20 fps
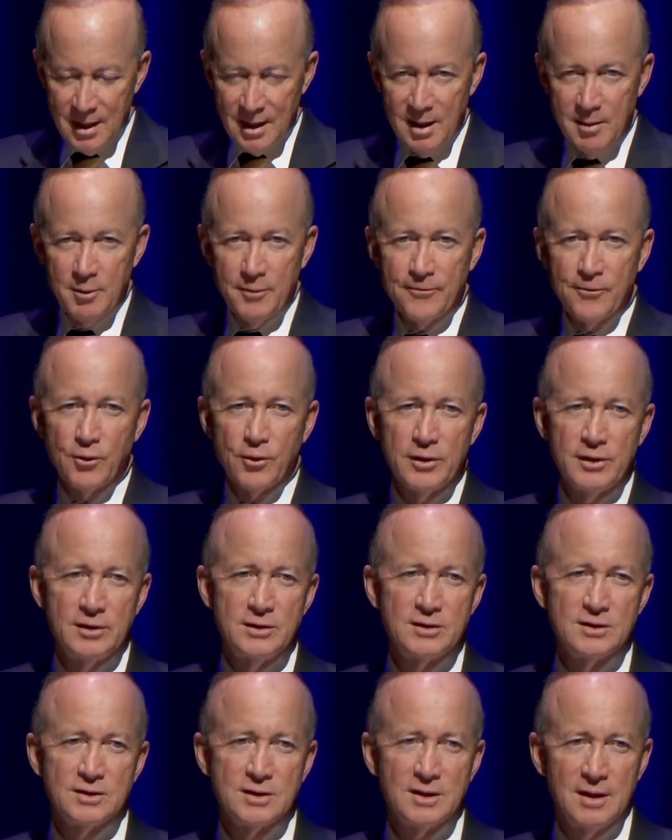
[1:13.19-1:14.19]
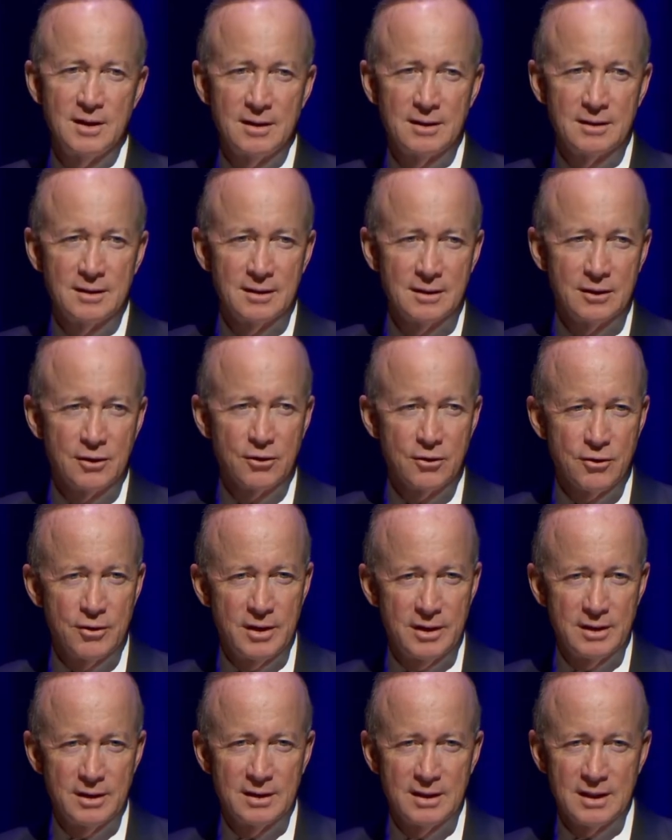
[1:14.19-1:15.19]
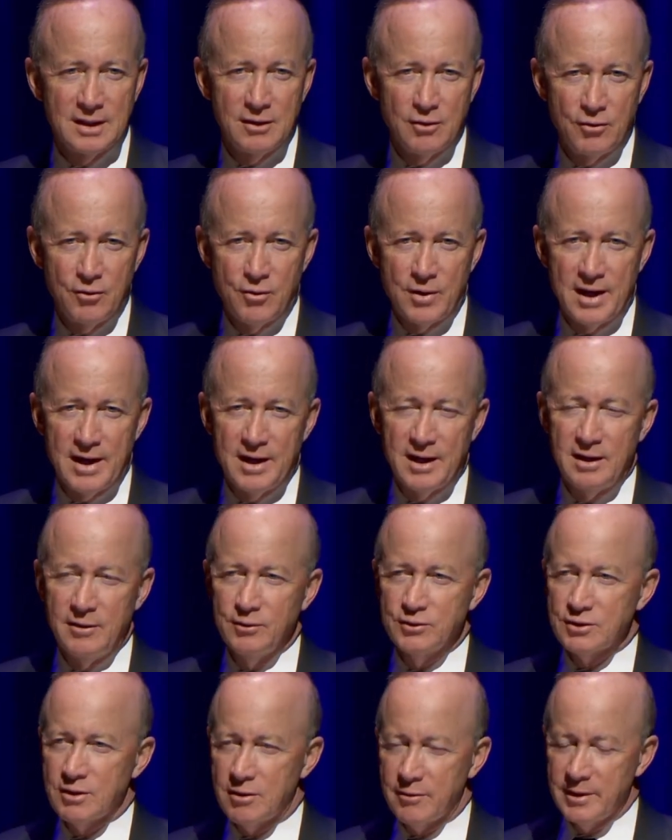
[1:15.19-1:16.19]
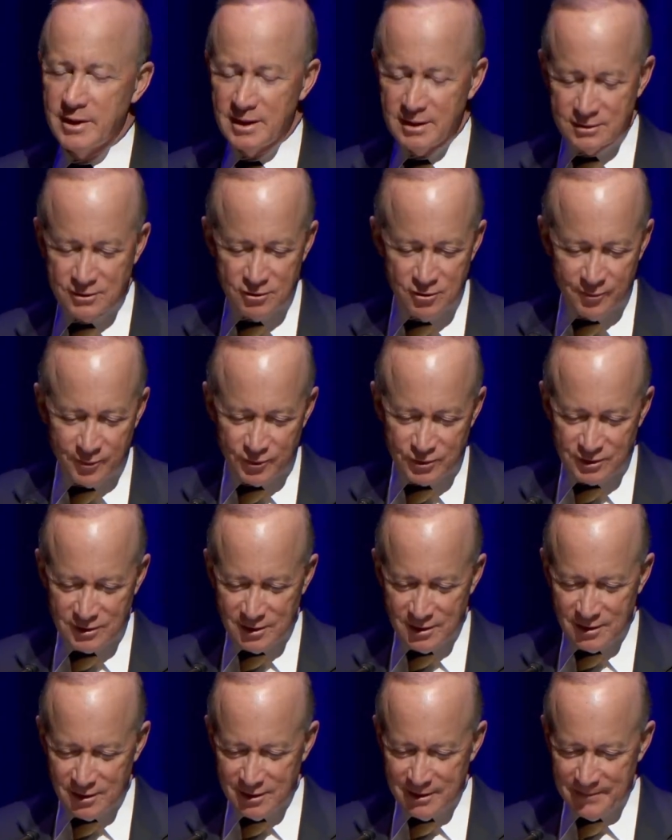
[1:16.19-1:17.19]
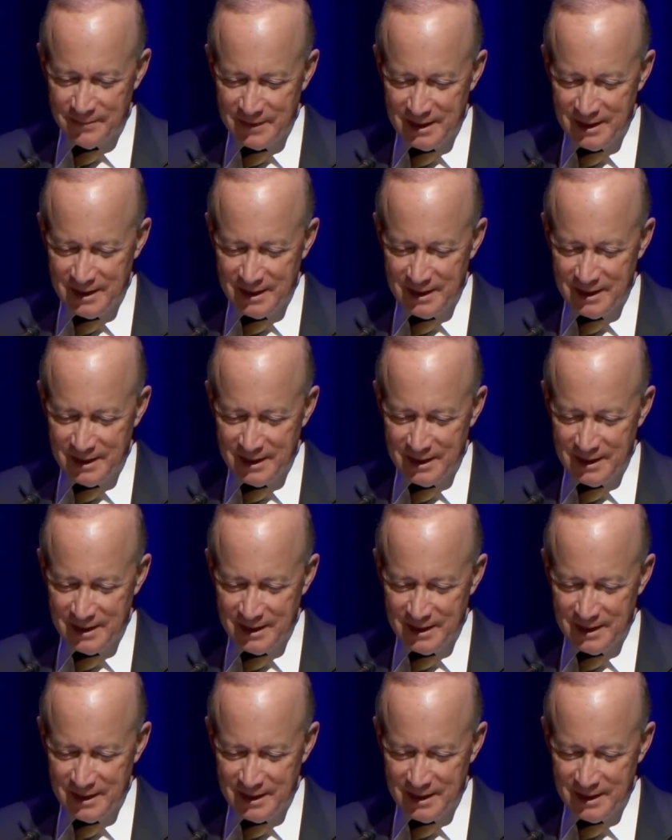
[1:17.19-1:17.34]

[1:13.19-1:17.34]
Now, before his current notoriety, he was already a superstar